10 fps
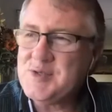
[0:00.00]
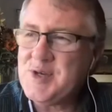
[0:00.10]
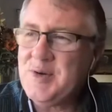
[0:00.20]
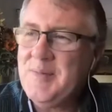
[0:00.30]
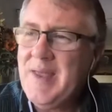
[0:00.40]

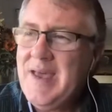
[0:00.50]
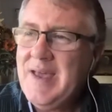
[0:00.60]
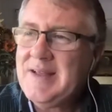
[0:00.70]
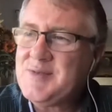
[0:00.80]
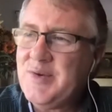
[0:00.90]
So
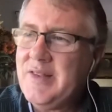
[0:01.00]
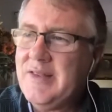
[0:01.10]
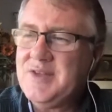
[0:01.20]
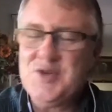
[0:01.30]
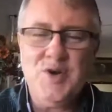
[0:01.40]
that's one of
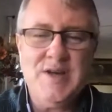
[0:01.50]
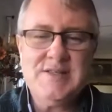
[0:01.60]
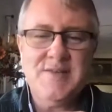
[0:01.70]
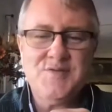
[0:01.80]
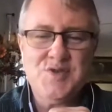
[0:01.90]
the
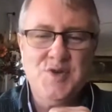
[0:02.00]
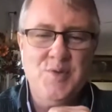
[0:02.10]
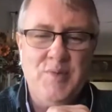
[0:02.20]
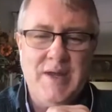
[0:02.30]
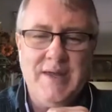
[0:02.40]
joys of
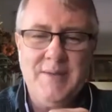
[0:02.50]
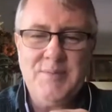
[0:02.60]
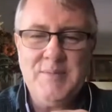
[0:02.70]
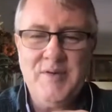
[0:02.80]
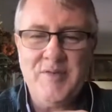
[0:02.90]
Zoom. We can get
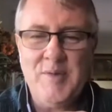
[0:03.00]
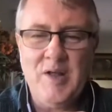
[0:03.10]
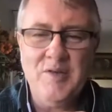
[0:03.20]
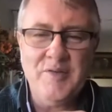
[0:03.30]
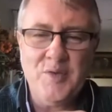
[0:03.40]
people from
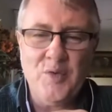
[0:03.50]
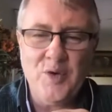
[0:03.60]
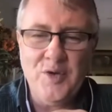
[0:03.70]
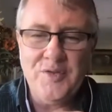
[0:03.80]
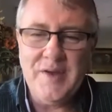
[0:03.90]
all over the
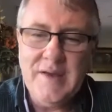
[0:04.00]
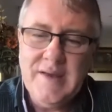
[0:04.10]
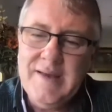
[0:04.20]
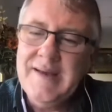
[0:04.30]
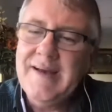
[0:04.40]
world
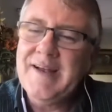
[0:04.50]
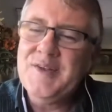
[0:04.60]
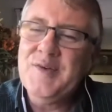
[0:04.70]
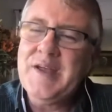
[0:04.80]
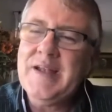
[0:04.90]

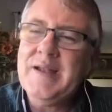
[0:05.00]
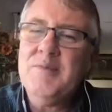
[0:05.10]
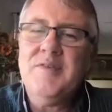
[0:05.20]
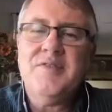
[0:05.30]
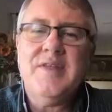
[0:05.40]
doing a
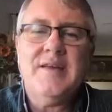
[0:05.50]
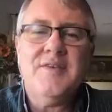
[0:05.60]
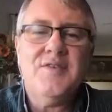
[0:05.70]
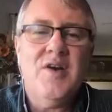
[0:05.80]
number of things.